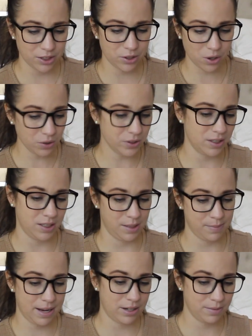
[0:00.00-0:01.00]
Adults
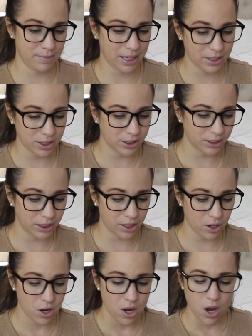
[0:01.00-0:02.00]
need better manners, you
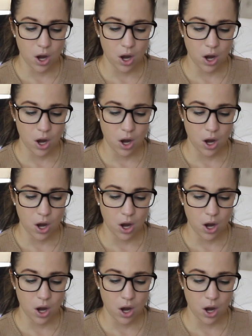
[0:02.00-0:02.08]
know.